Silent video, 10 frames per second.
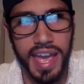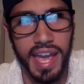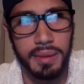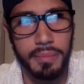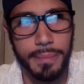
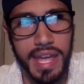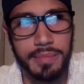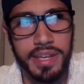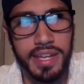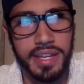and
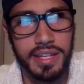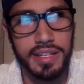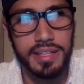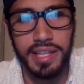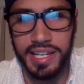maybe
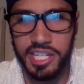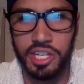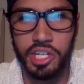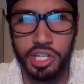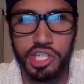like get
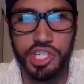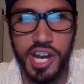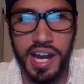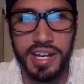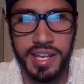a good
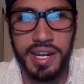shot in